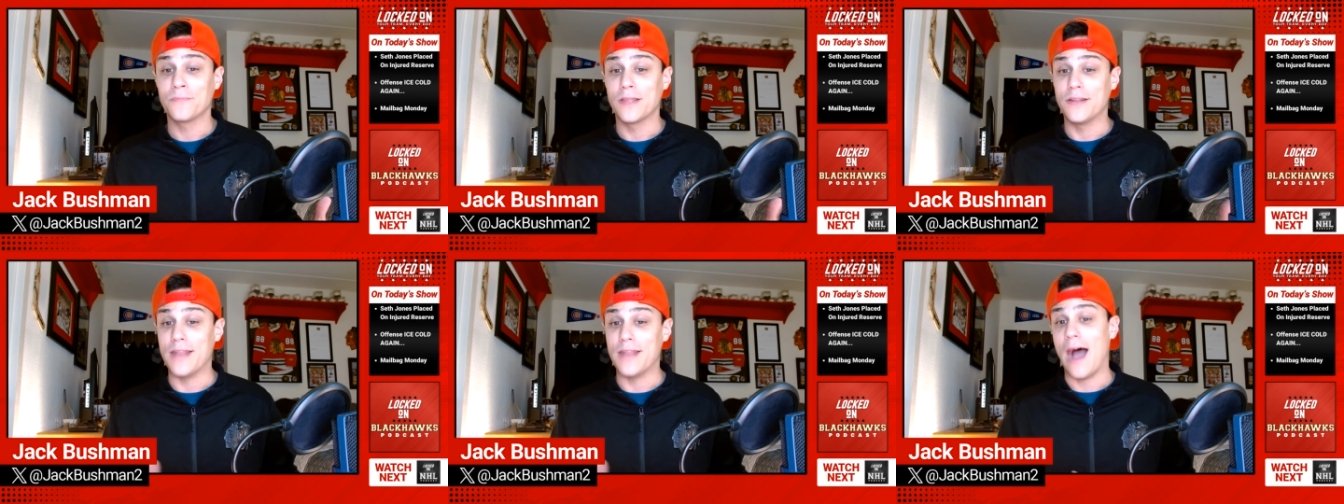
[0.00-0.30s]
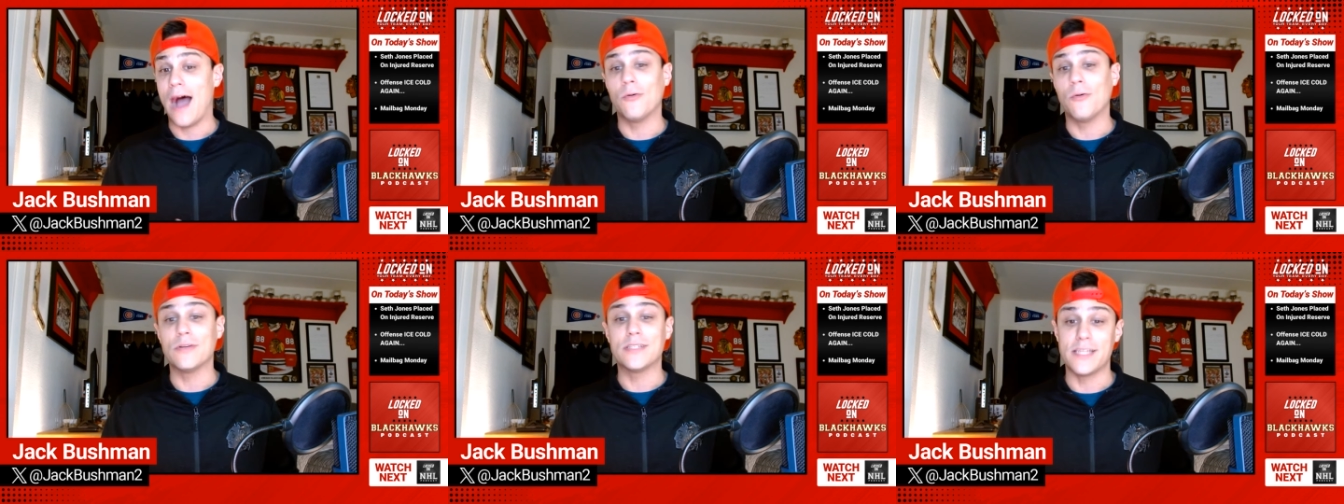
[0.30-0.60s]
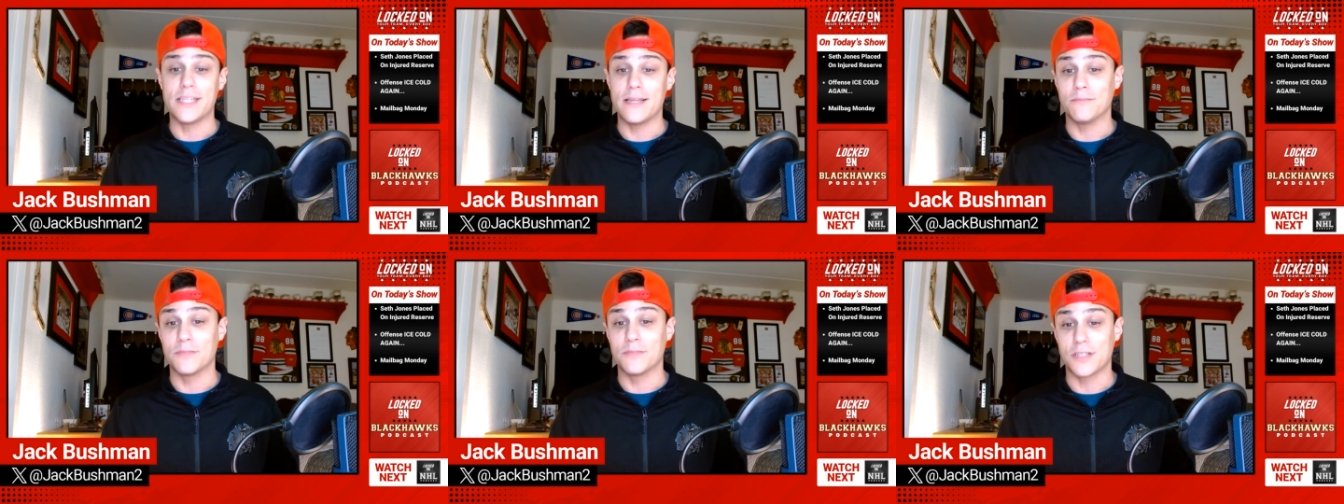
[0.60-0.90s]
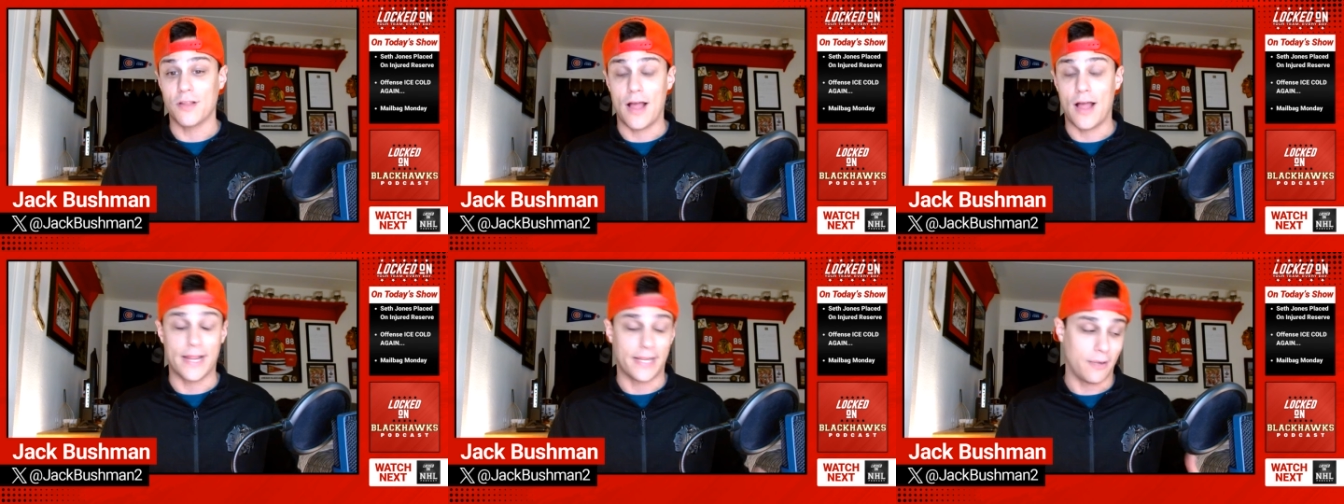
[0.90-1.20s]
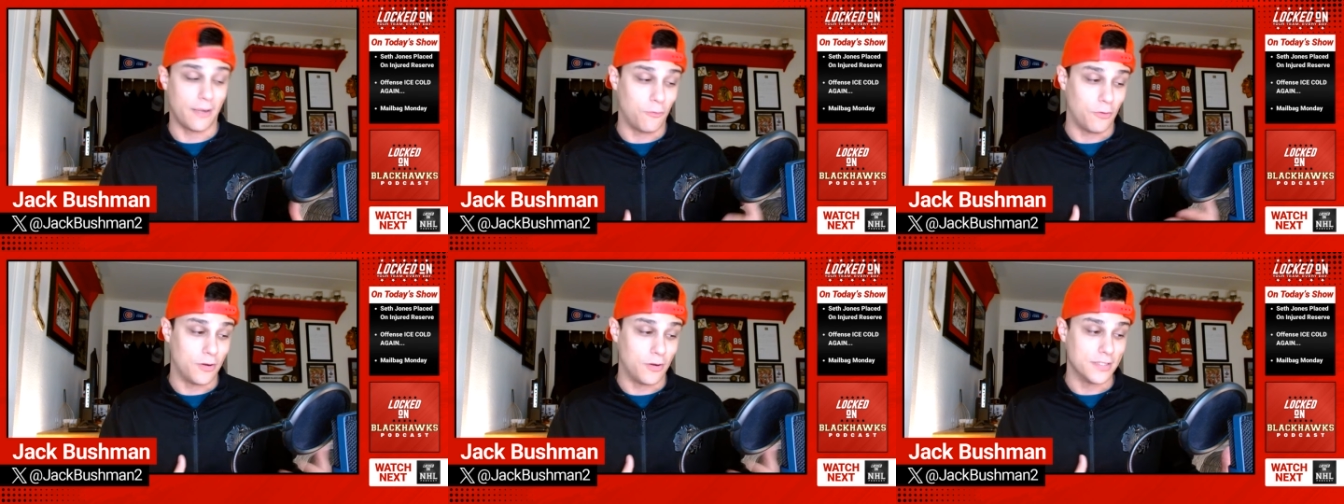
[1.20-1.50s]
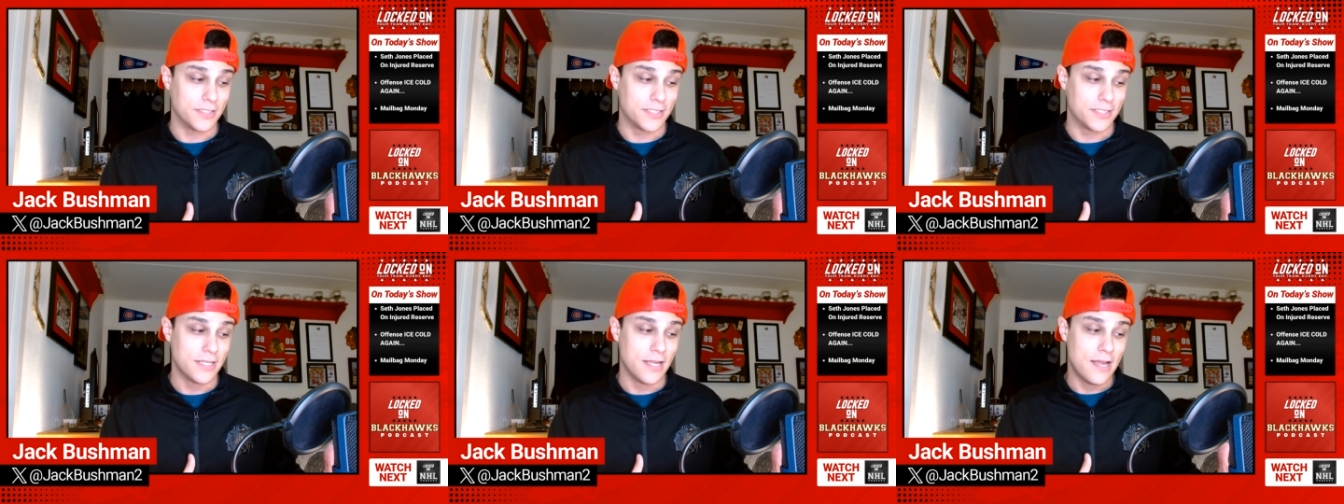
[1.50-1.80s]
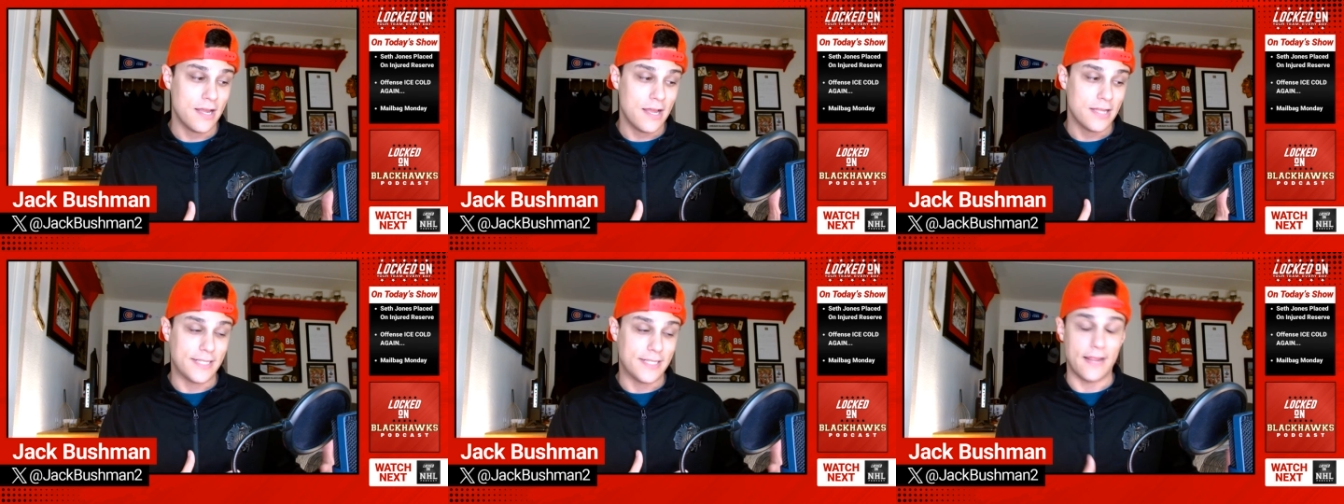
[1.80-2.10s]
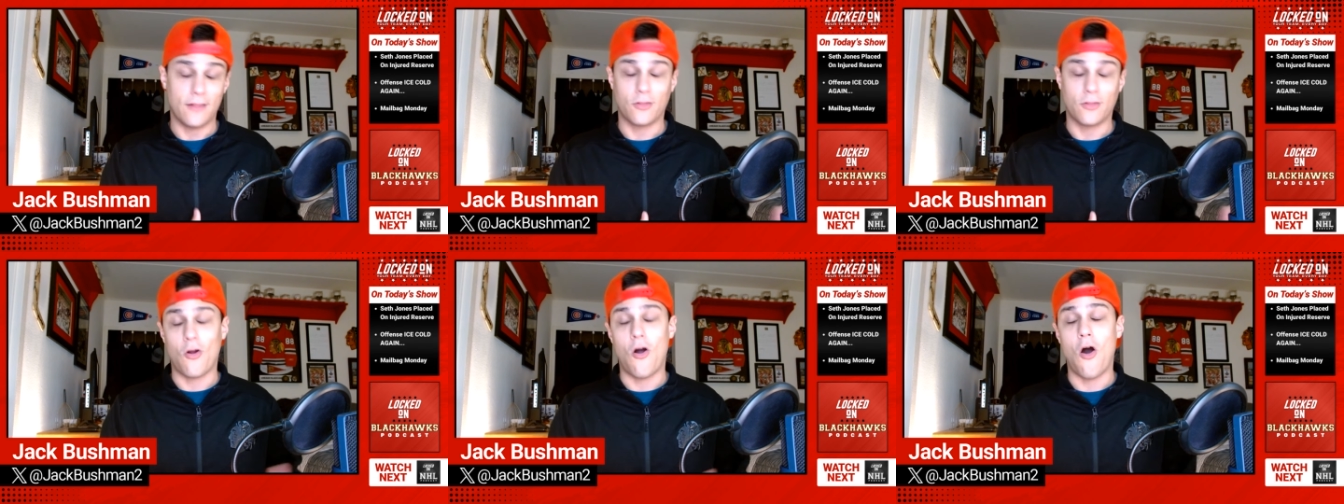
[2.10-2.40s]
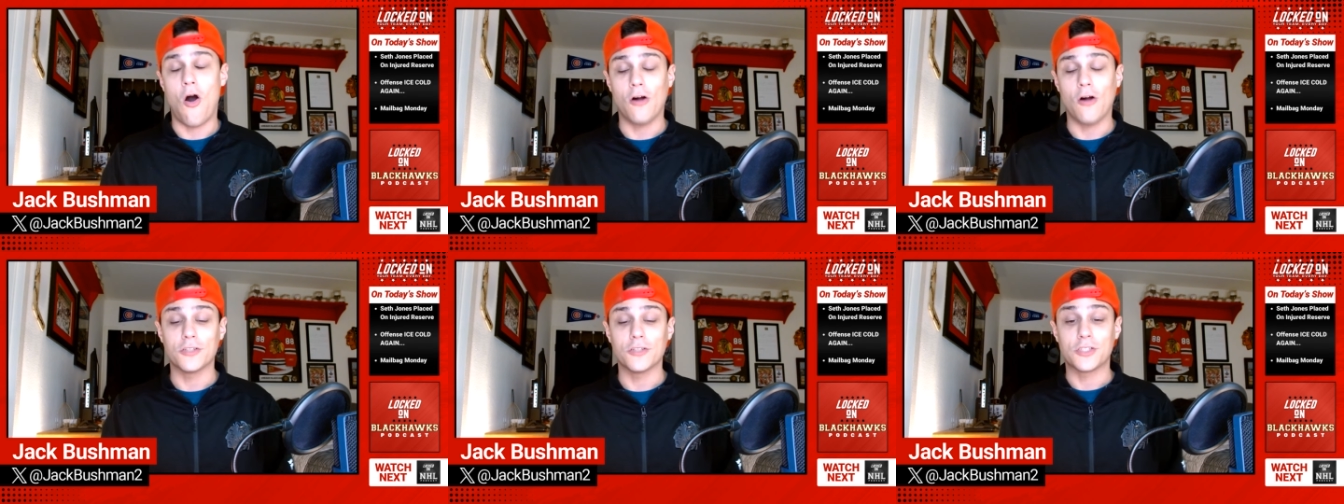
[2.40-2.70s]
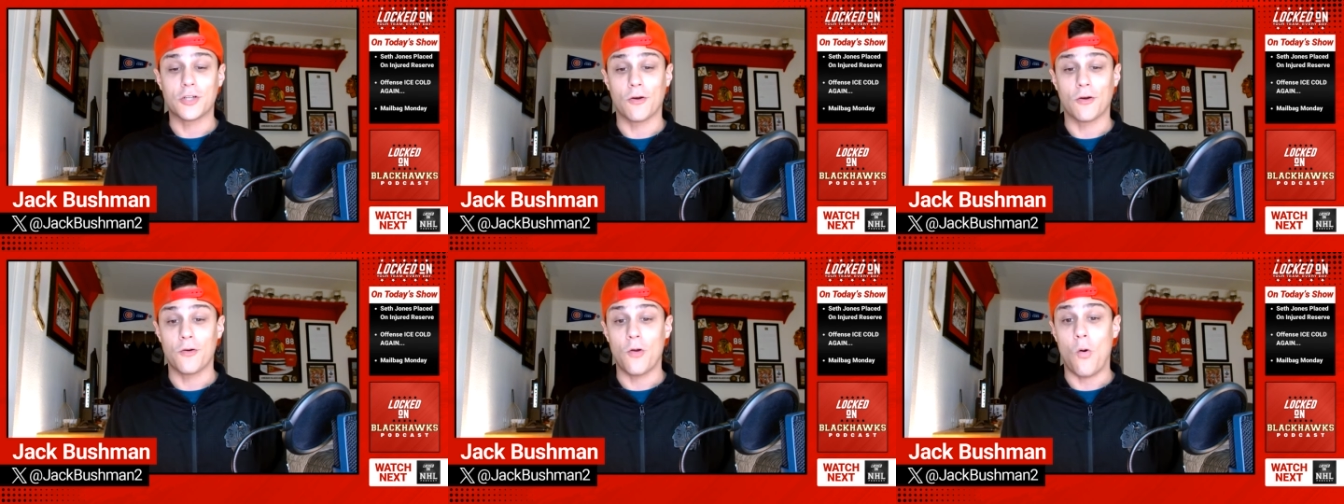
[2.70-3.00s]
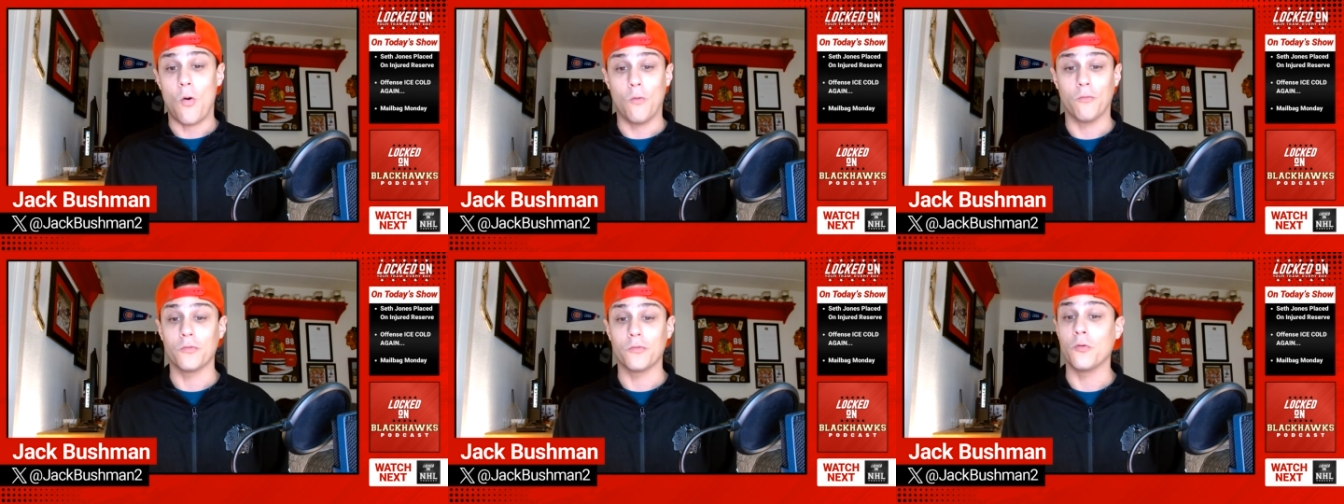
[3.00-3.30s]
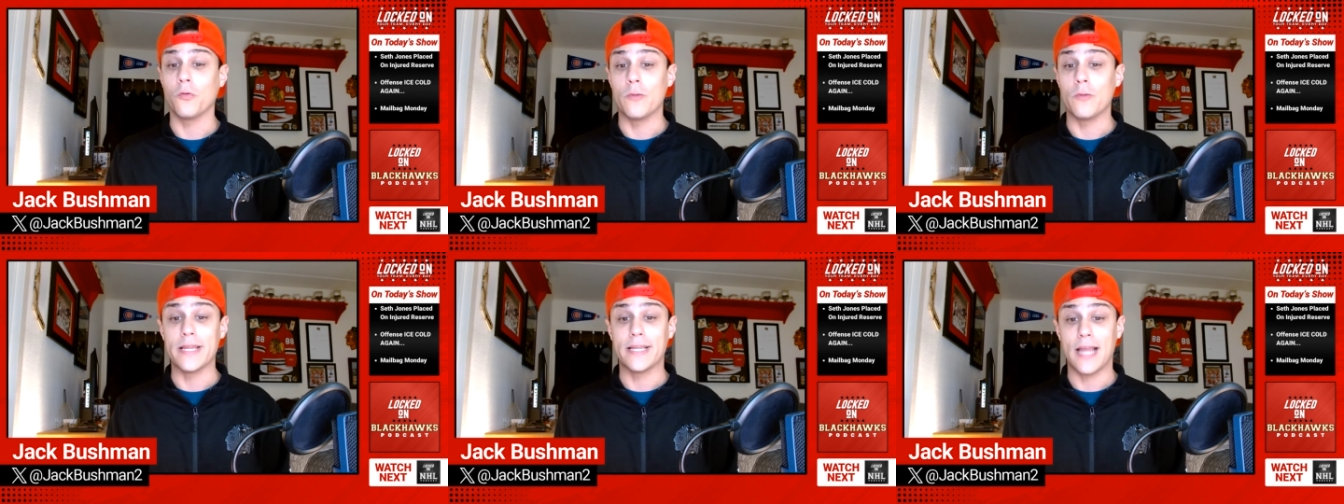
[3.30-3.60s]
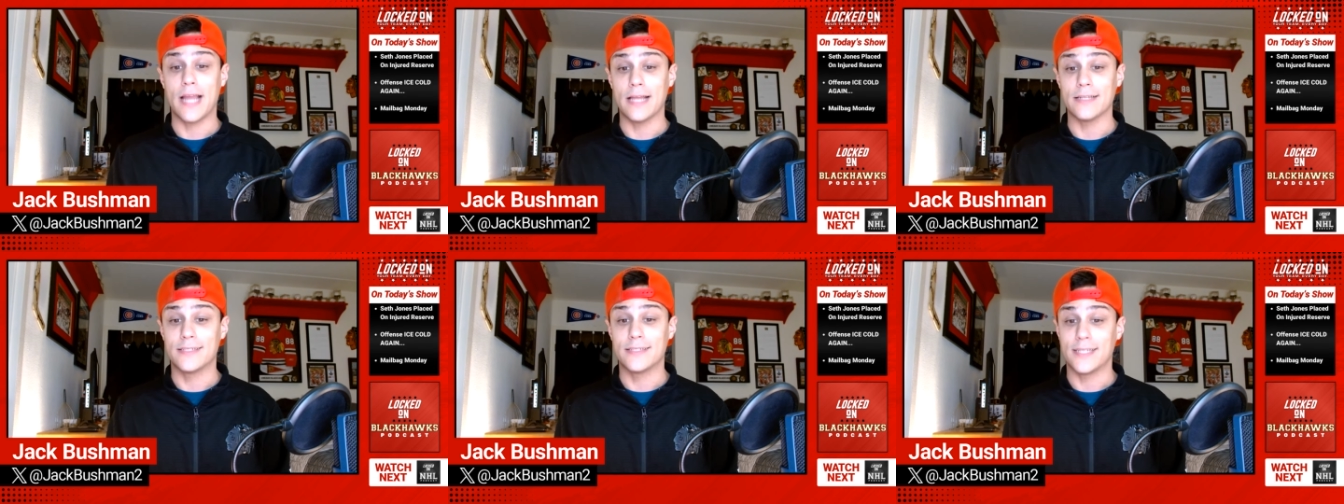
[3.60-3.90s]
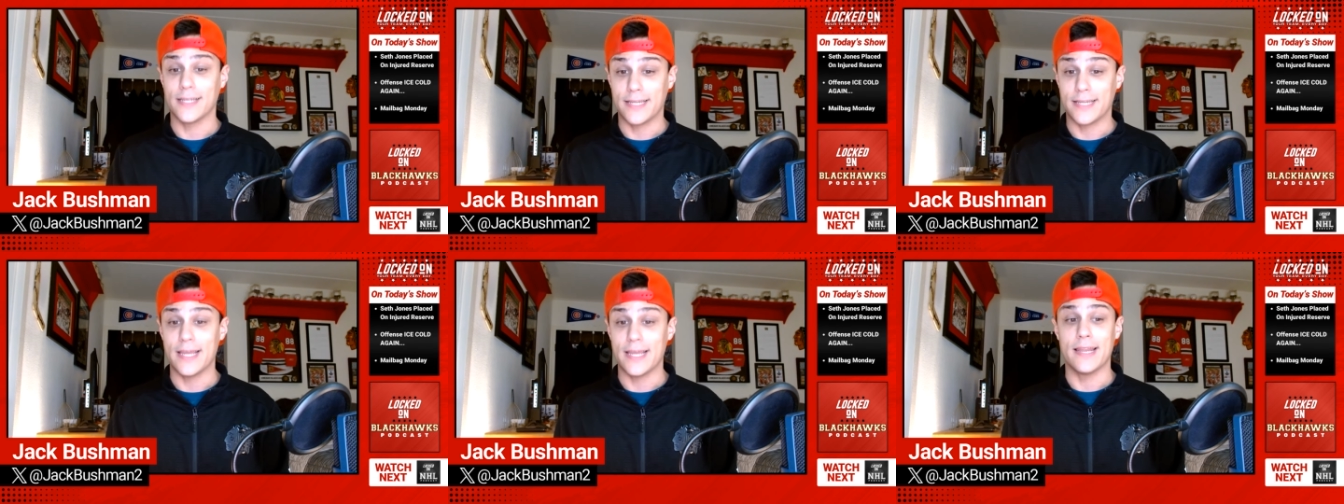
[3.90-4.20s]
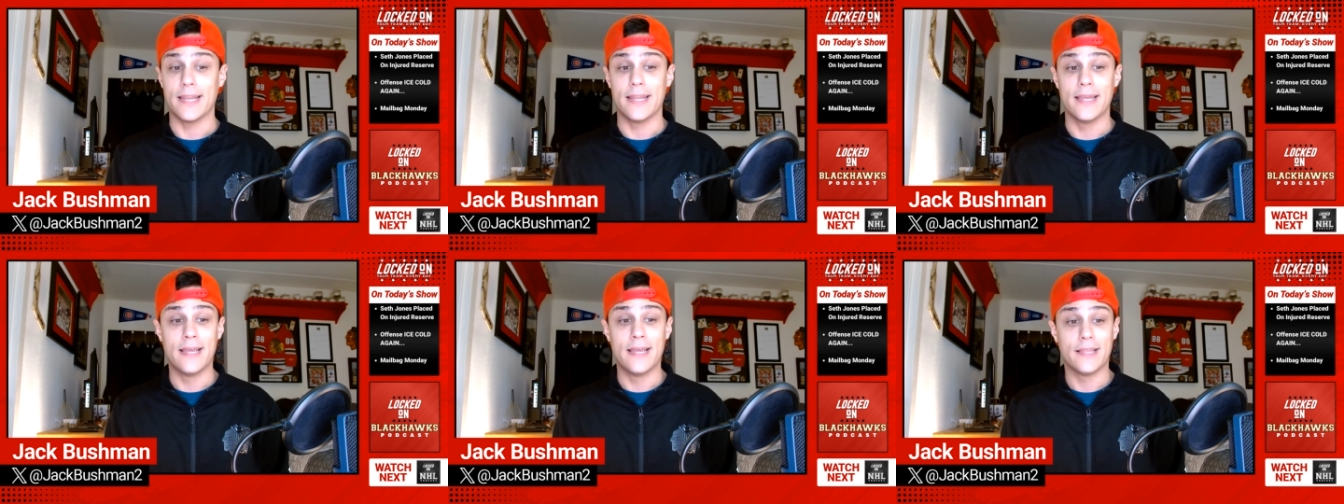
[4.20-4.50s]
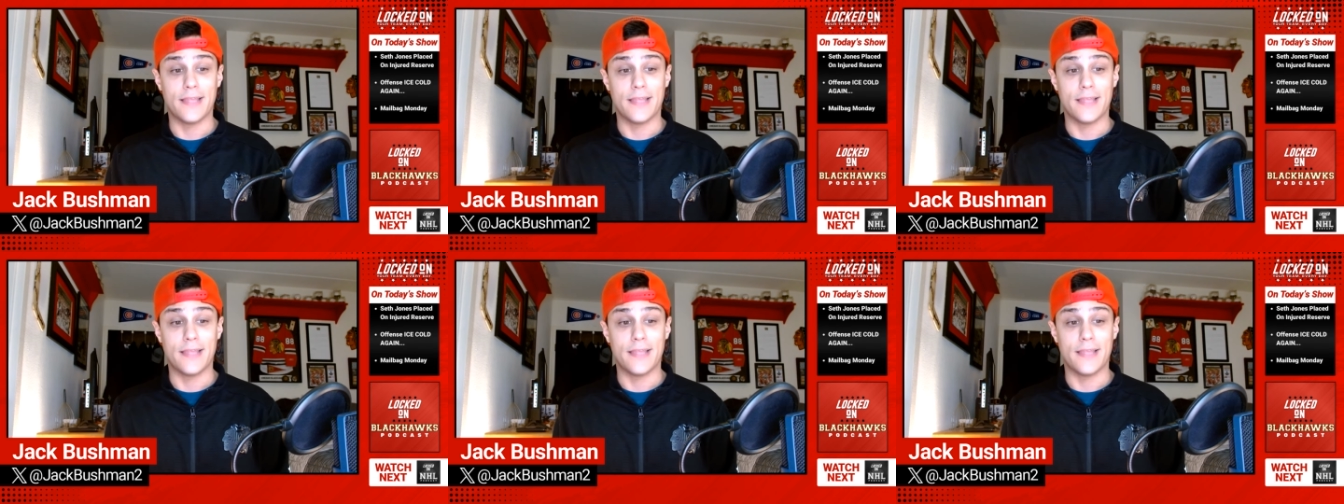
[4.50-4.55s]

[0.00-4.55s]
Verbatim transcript: Now it seems like it was Taylor Hall's turn over the weekend to get